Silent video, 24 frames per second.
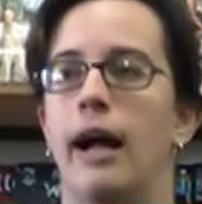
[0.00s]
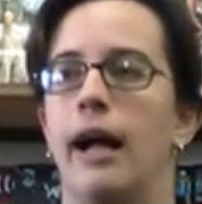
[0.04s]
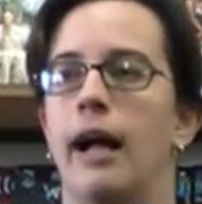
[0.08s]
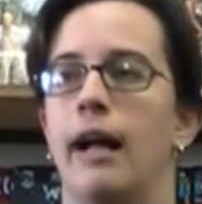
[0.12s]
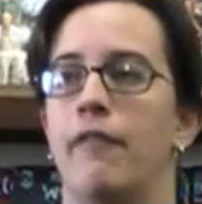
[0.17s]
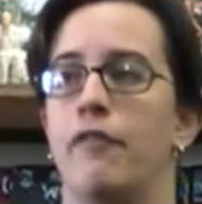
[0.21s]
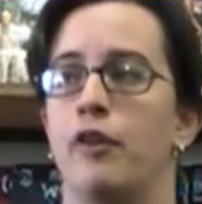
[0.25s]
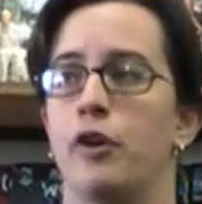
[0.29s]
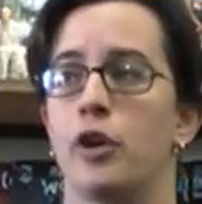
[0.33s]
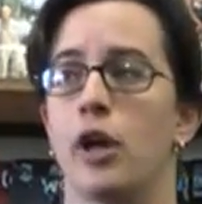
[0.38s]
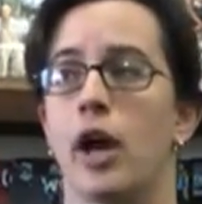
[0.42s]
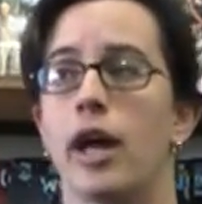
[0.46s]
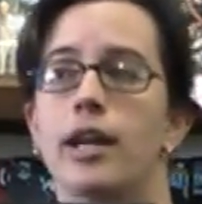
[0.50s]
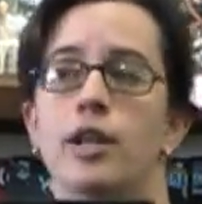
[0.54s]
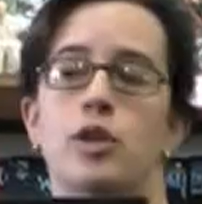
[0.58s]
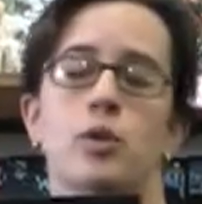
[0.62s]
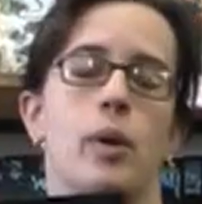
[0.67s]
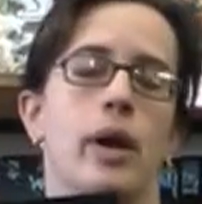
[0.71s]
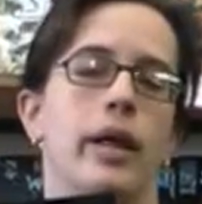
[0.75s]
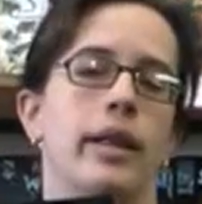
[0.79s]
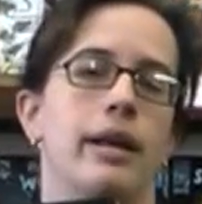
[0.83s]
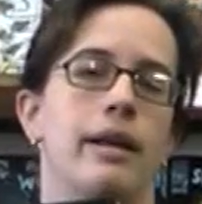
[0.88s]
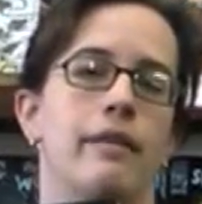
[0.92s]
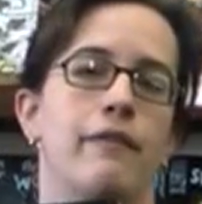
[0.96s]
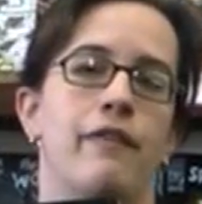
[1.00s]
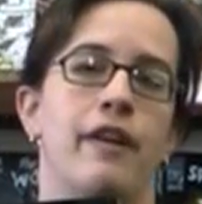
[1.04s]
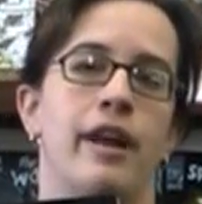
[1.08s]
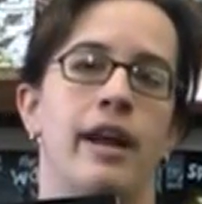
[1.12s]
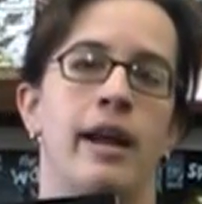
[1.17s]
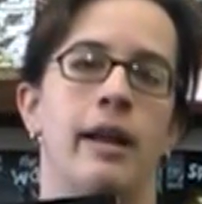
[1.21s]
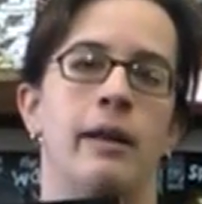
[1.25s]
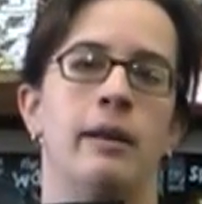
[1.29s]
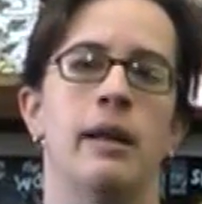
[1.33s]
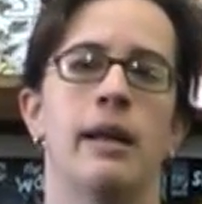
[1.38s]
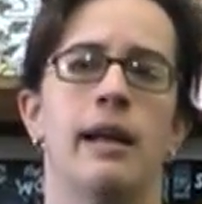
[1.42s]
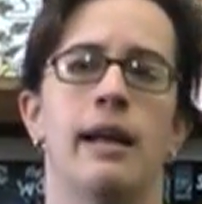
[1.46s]
If you're not a Twilight
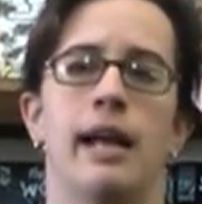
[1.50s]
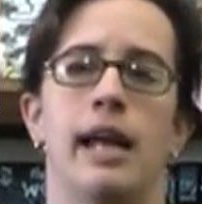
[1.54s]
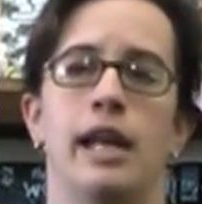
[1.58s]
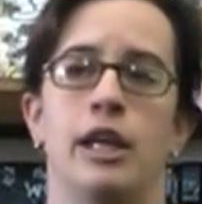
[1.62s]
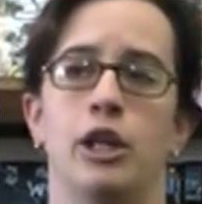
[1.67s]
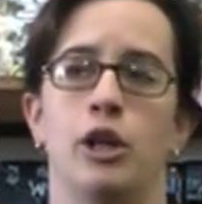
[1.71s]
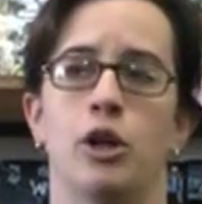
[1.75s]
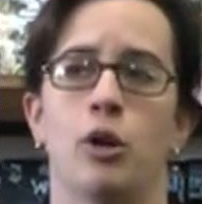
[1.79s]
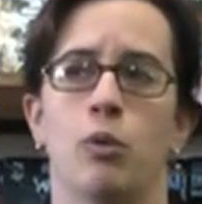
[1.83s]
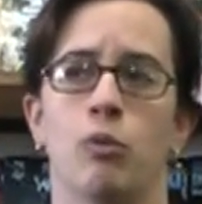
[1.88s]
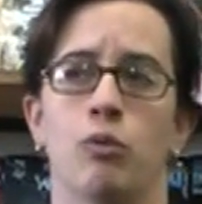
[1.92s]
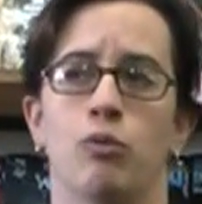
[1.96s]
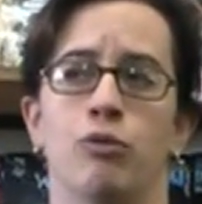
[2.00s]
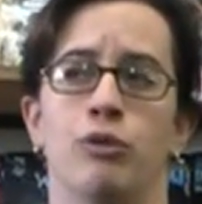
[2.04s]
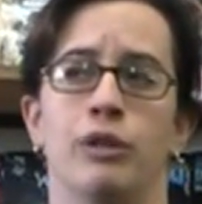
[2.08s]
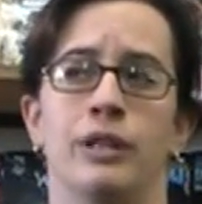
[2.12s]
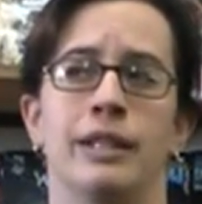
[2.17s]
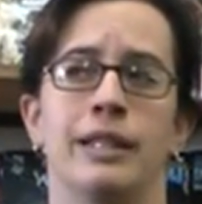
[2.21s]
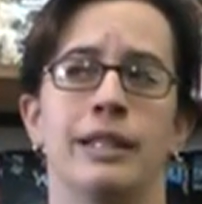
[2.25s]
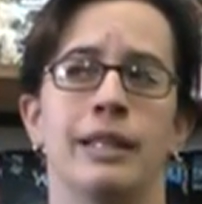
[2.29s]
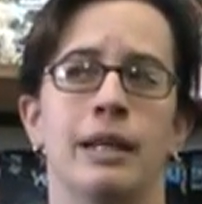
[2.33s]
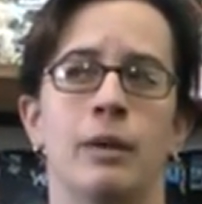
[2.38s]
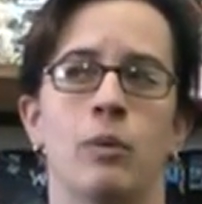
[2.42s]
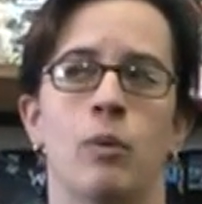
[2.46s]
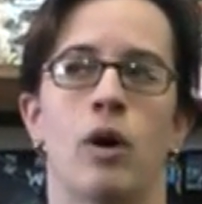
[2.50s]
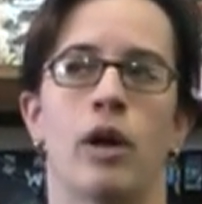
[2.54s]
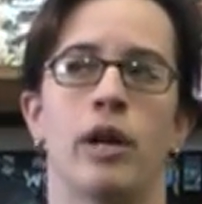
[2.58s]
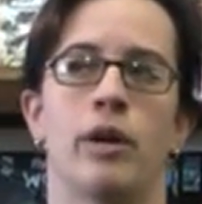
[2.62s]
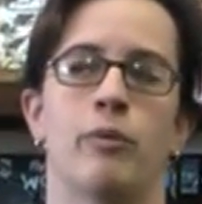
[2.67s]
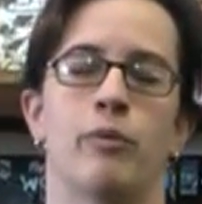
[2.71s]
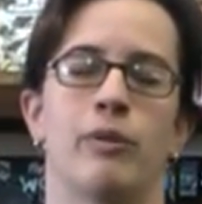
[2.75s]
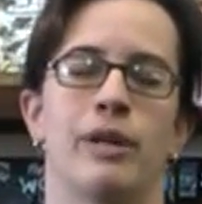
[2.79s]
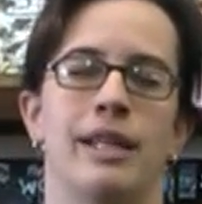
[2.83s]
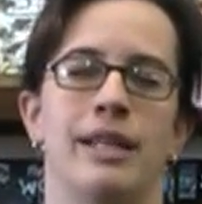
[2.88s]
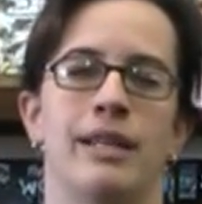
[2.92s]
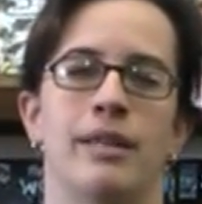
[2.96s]
fan and you don't really want to
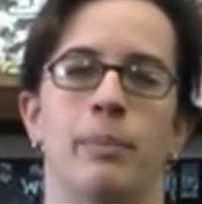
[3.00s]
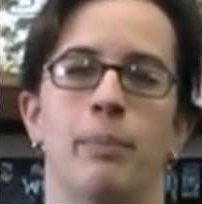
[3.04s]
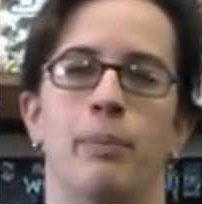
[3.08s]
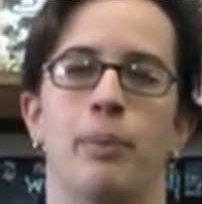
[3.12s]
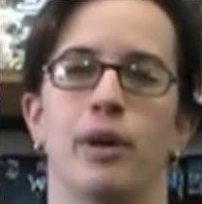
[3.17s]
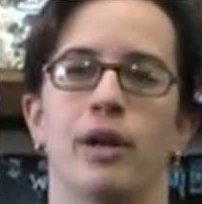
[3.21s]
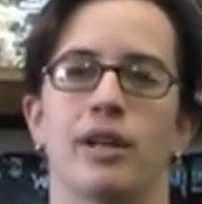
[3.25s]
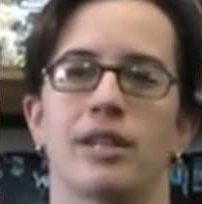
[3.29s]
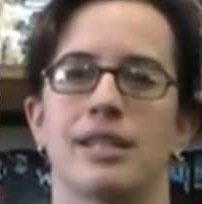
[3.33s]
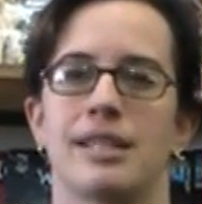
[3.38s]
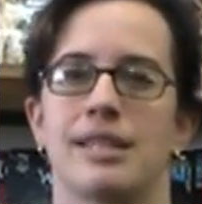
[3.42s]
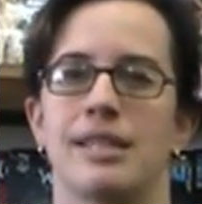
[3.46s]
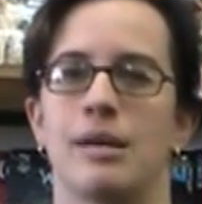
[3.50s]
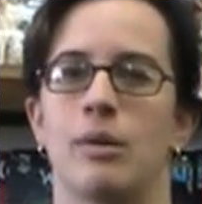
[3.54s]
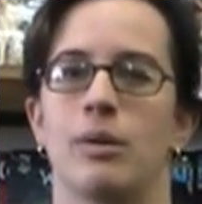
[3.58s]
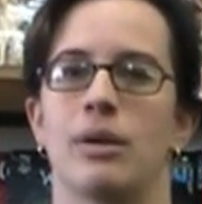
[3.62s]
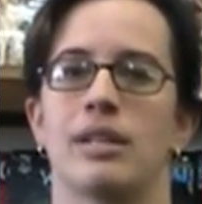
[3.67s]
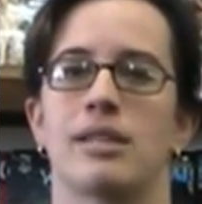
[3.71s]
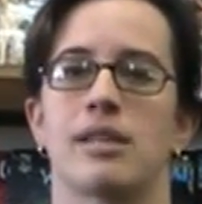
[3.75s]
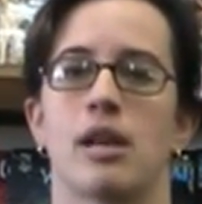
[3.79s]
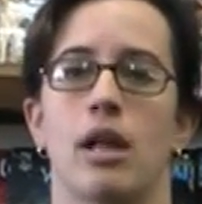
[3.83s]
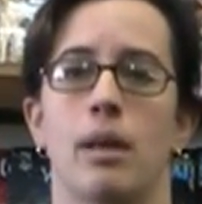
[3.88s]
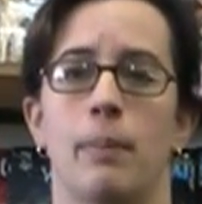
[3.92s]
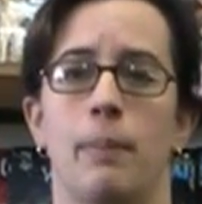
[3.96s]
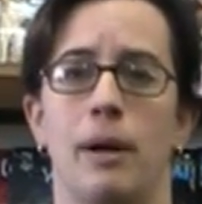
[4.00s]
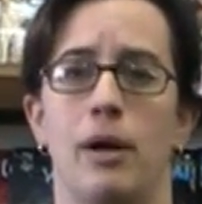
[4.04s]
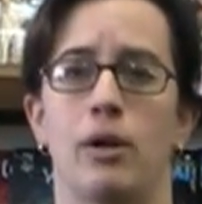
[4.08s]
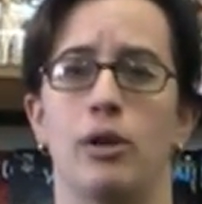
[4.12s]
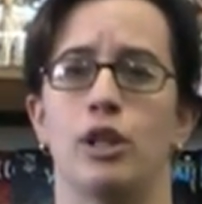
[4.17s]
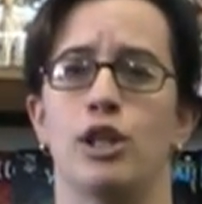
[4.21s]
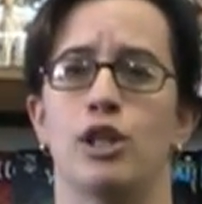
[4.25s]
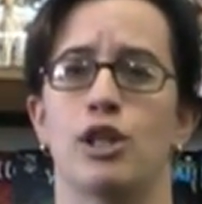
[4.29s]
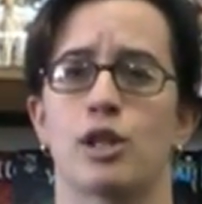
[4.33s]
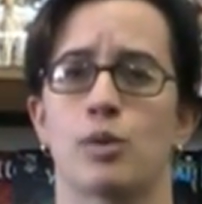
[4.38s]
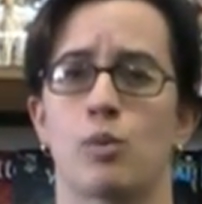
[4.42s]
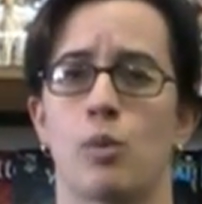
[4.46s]
read the book to see what it's all about, and
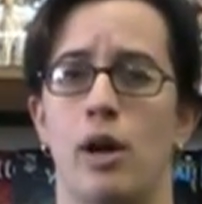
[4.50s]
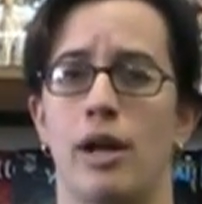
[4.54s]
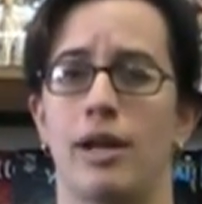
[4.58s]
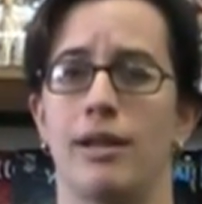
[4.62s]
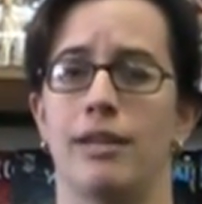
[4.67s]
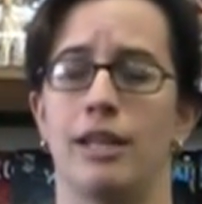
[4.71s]
you just want,